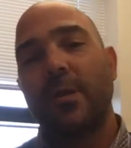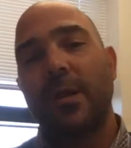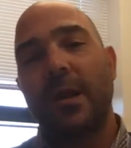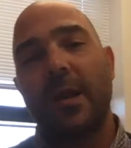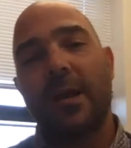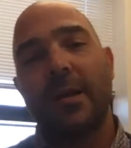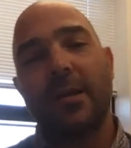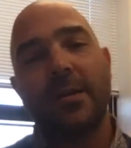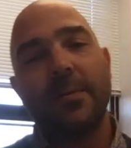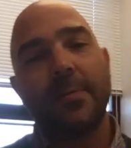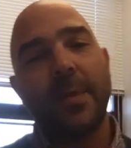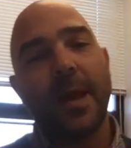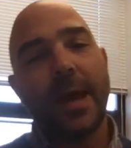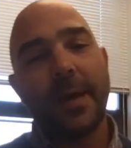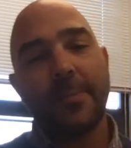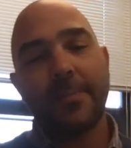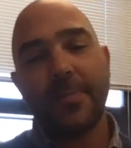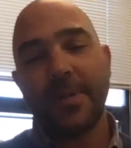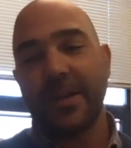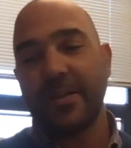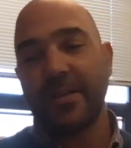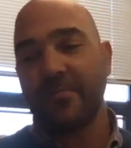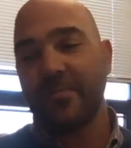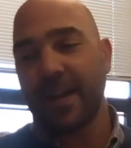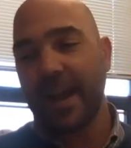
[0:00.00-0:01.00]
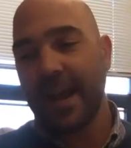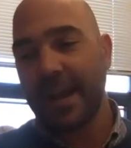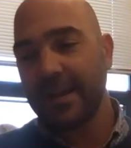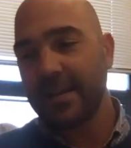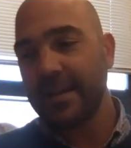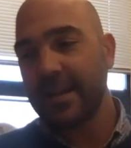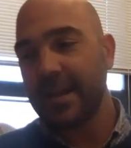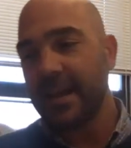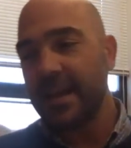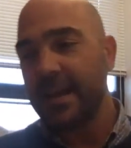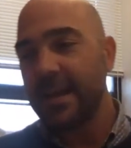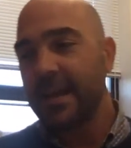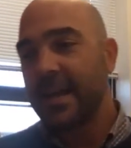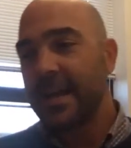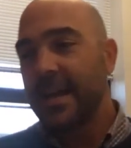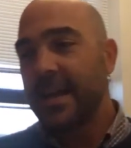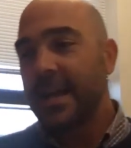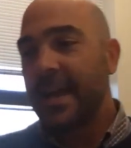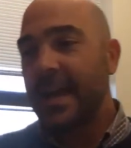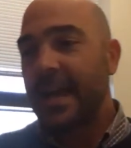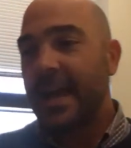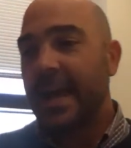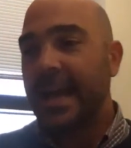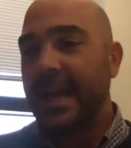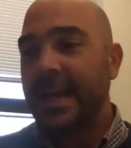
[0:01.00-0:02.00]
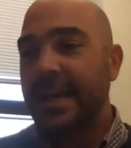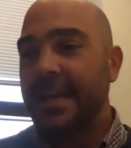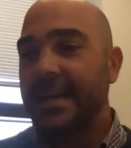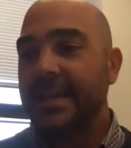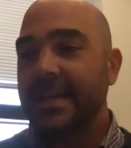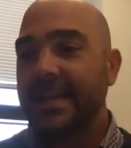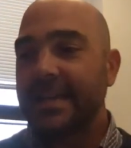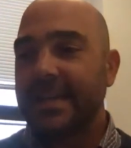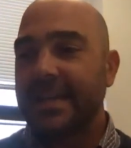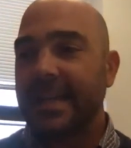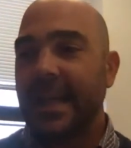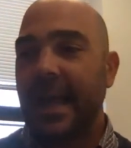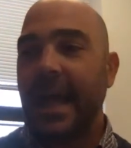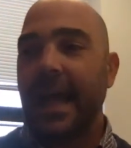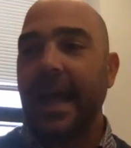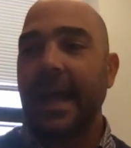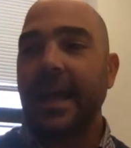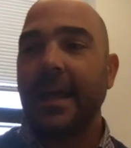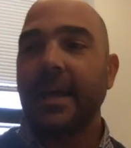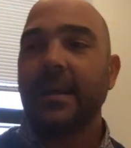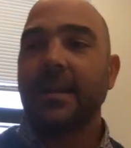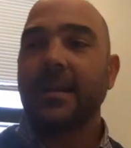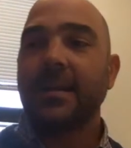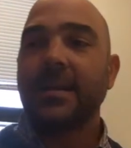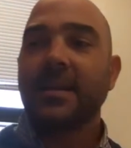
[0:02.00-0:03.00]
happened in reality is that